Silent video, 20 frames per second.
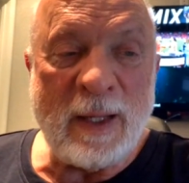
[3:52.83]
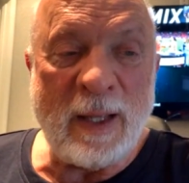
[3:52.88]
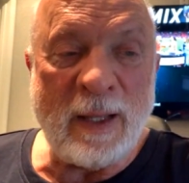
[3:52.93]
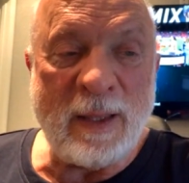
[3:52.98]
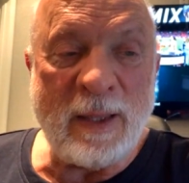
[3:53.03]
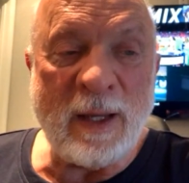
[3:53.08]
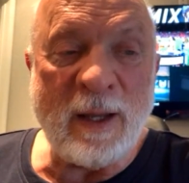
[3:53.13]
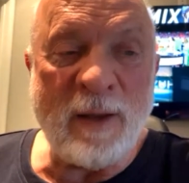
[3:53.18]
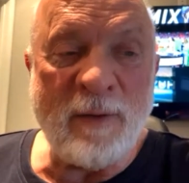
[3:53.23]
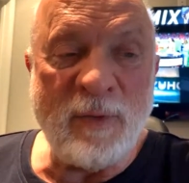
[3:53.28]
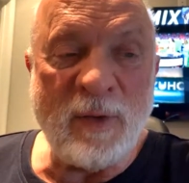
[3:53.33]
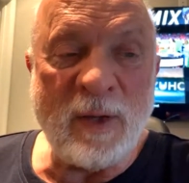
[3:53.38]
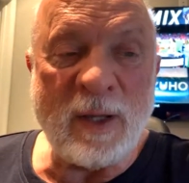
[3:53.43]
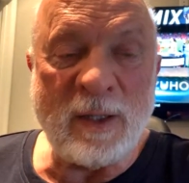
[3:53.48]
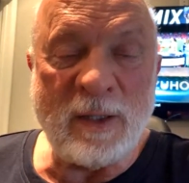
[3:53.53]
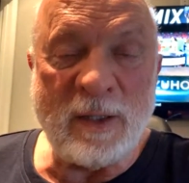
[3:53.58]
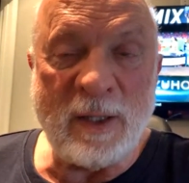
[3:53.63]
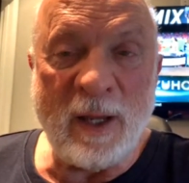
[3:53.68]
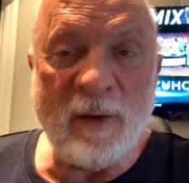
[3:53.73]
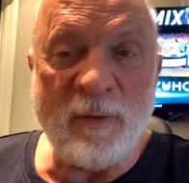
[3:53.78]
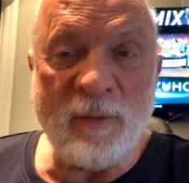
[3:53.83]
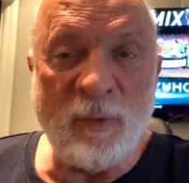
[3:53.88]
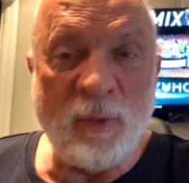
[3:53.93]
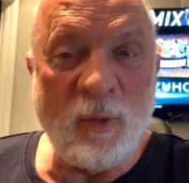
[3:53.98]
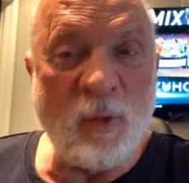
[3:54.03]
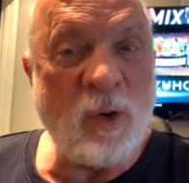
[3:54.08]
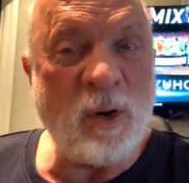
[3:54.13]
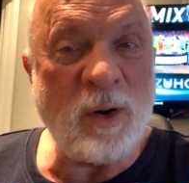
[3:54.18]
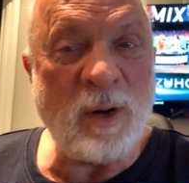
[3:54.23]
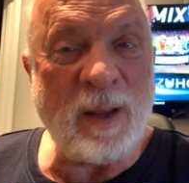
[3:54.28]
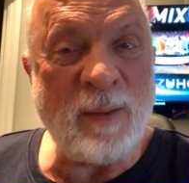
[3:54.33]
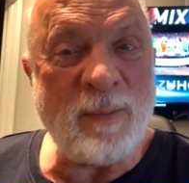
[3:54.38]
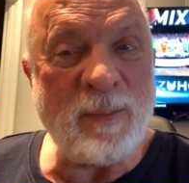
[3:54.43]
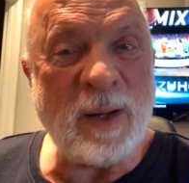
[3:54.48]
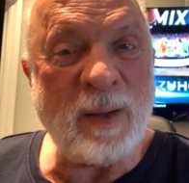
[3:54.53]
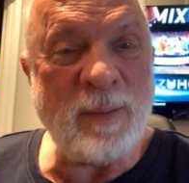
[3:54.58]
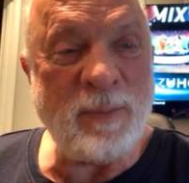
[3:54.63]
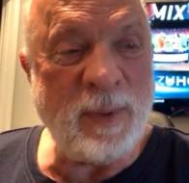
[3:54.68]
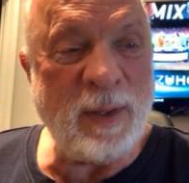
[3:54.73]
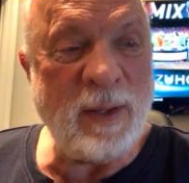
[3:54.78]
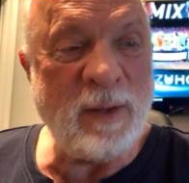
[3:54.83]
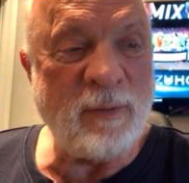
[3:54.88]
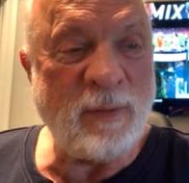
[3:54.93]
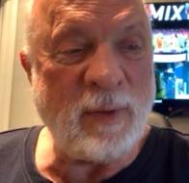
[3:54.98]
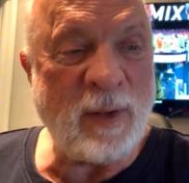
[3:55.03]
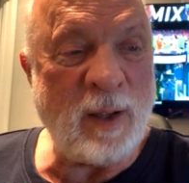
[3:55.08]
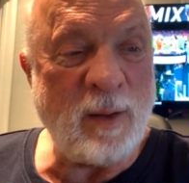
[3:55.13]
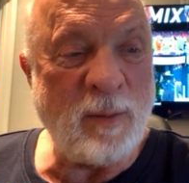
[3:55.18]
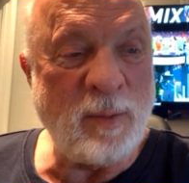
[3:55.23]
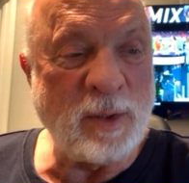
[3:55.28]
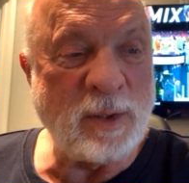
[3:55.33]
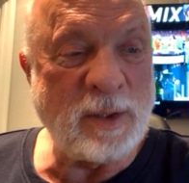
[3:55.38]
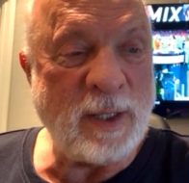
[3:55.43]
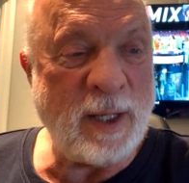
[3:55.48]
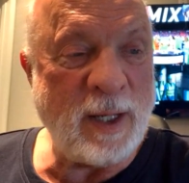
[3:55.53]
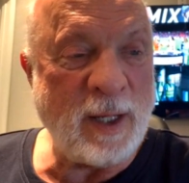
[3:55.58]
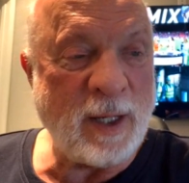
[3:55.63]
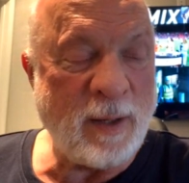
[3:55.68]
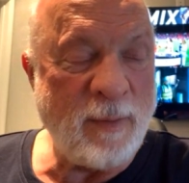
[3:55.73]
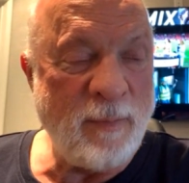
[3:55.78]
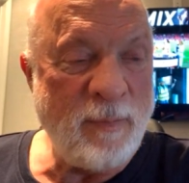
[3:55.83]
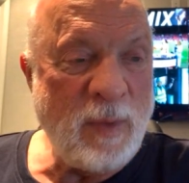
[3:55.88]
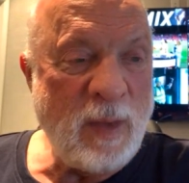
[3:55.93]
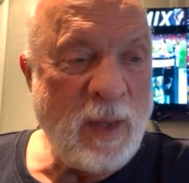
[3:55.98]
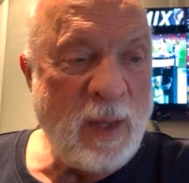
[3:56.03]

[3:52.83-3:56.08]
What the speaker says: I think if you could take 4, that might be a viable take.